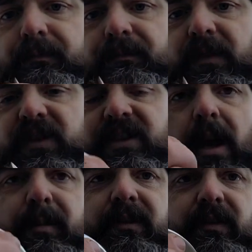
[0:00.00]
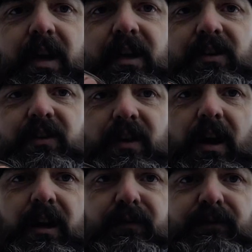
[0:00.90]
stabbing this
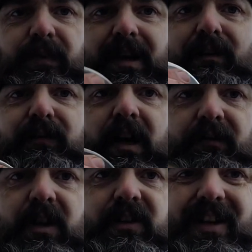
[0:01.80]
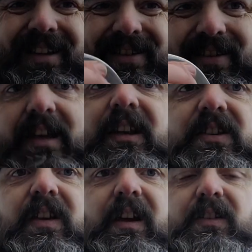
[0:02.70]
knife, a knife like this and as thin
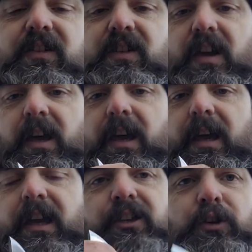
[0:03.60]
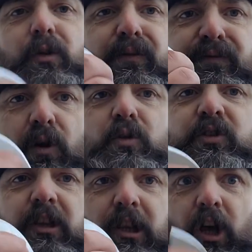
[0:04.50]
as this, into a
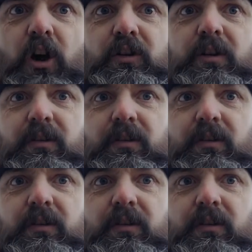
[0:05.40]
frozen log,